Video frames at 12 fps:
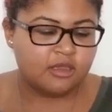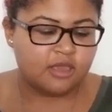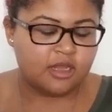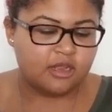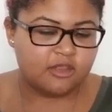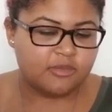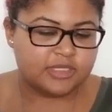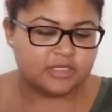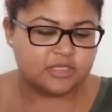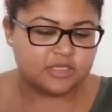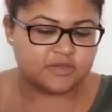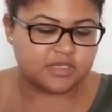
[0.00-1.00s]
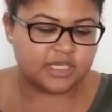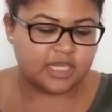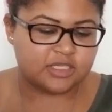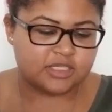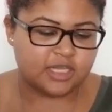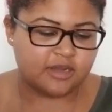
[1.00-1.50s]
Any other messages for
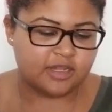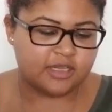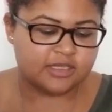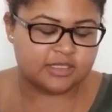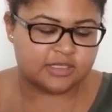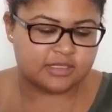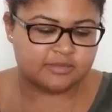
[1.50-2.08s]
Sagittarius?